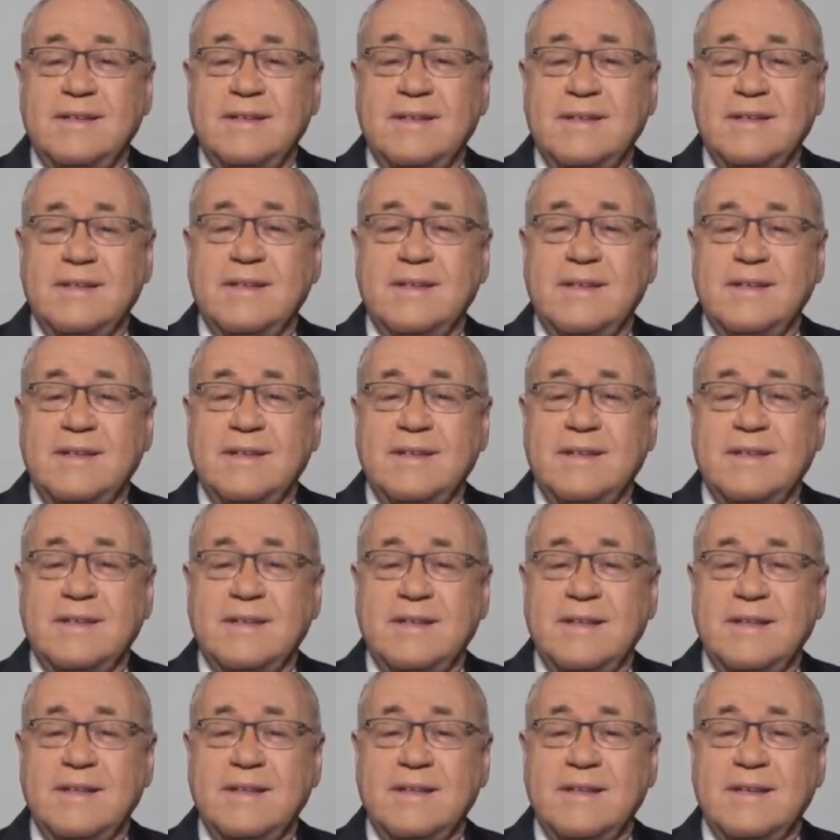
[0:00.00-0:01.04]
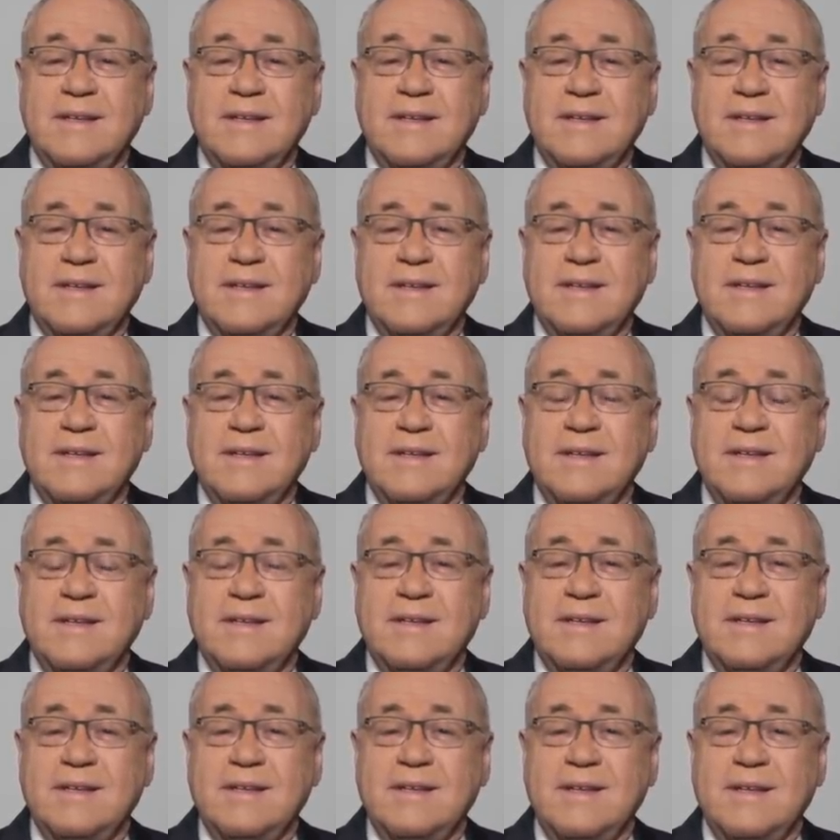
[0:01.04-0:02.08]

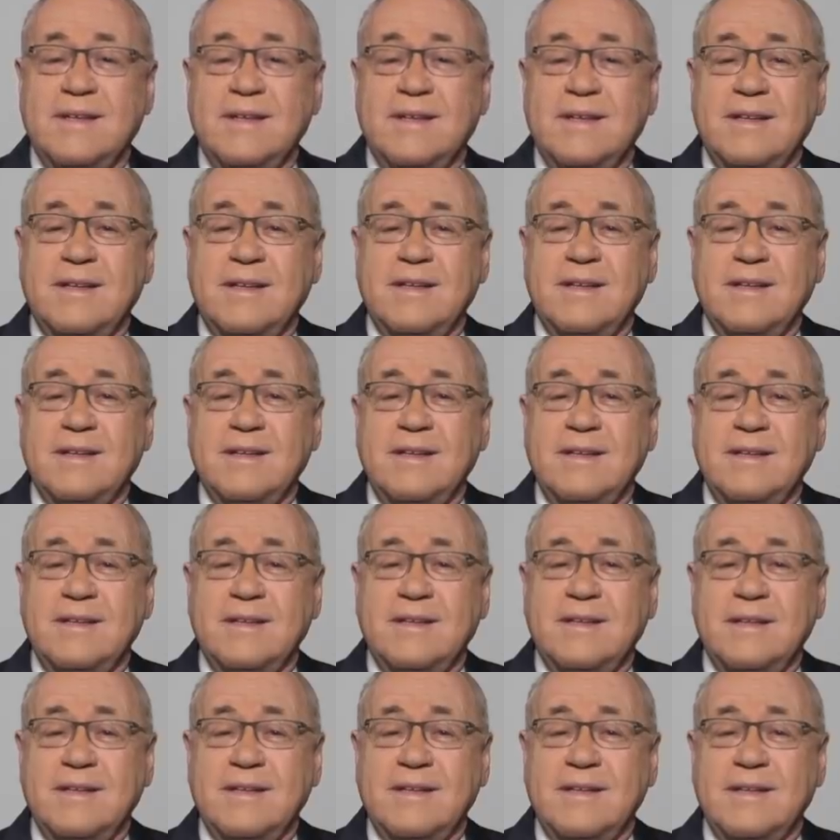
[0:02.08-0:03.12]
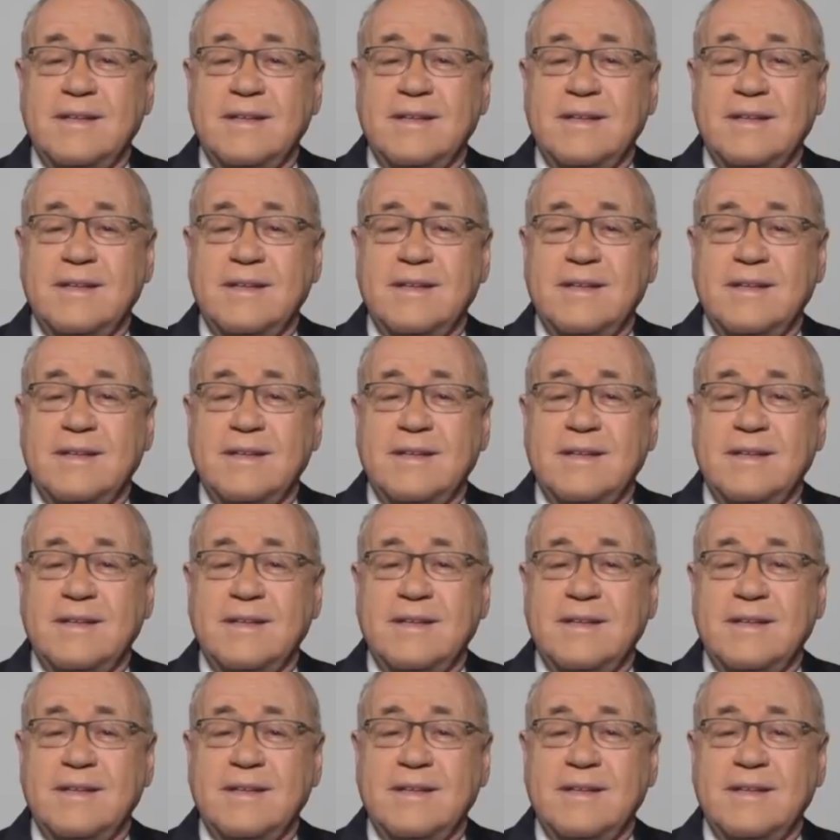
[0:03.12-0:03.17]
This person isn't speaking.